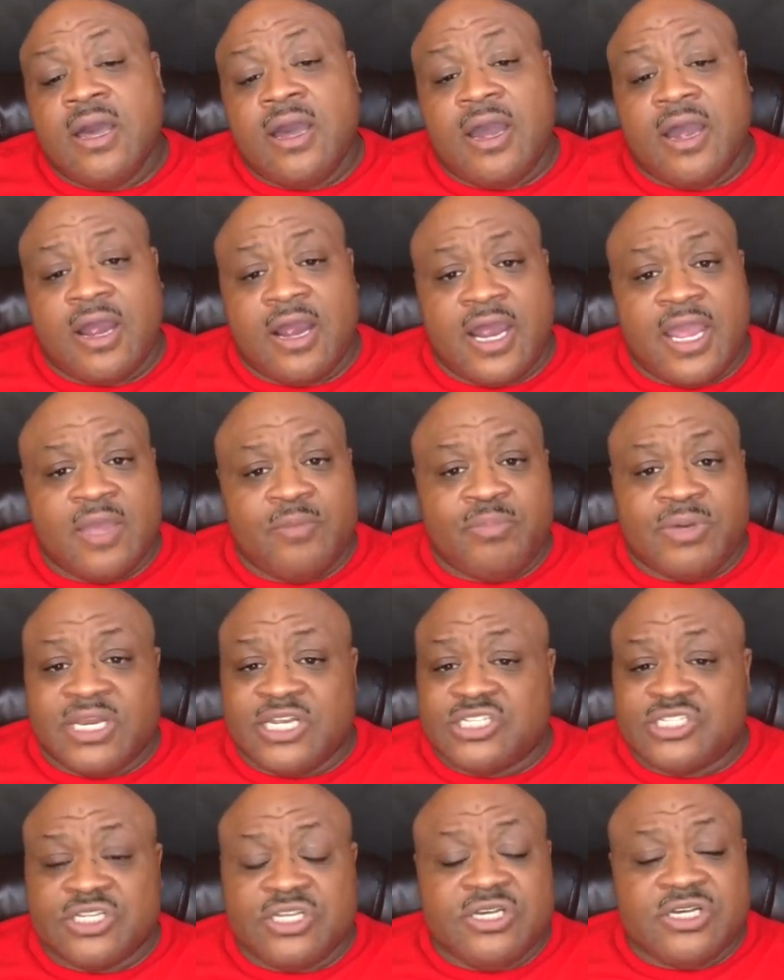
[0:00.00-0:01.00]
All right, but
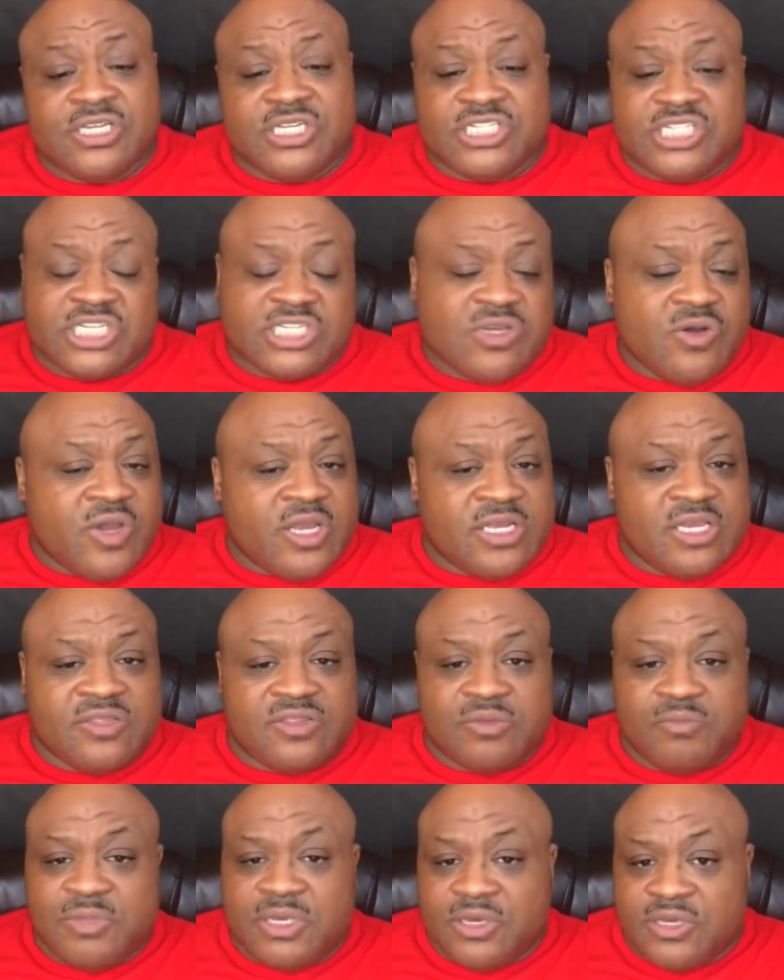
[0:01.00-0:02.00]
it's good to just go ahead and get
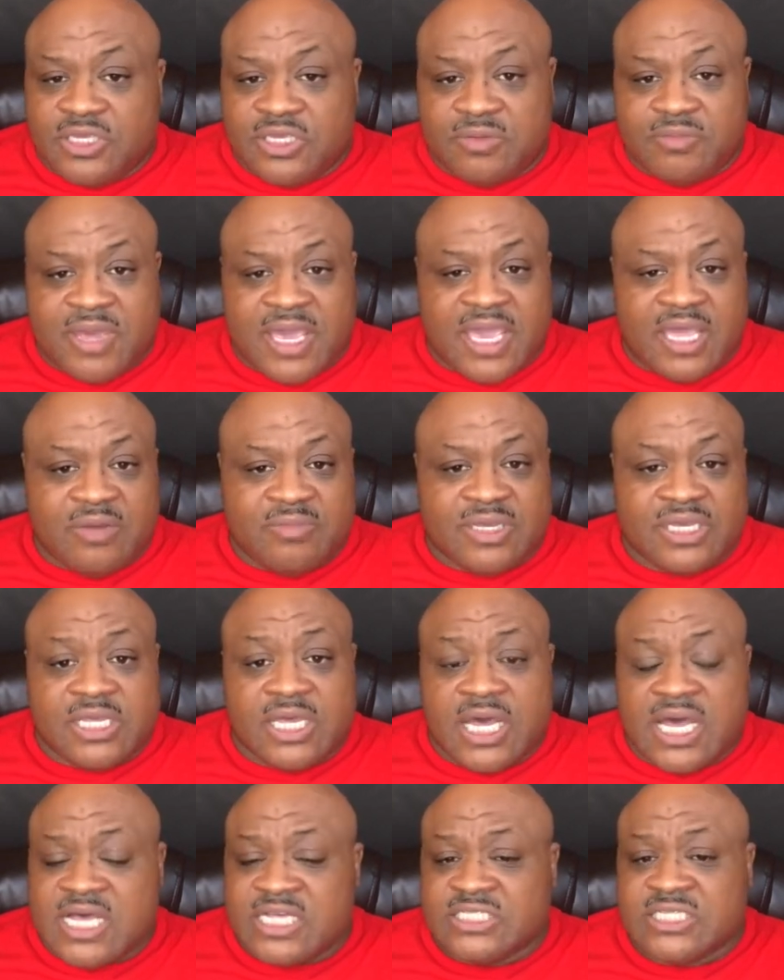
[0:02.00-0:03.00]
the $1 million, man,
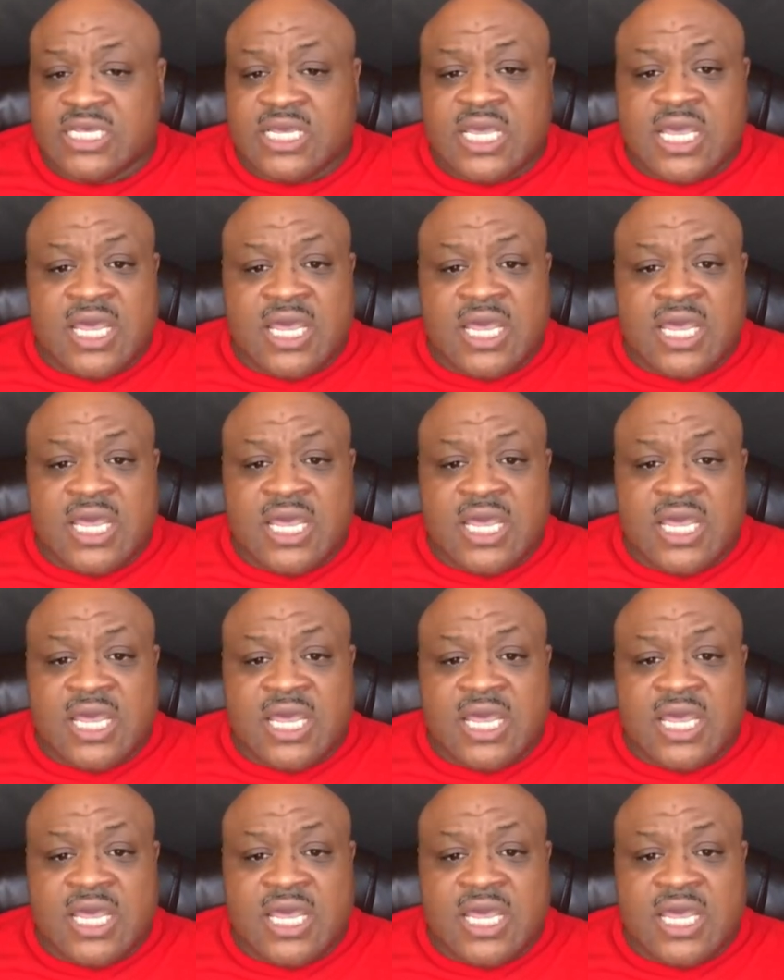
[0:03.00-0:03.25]
because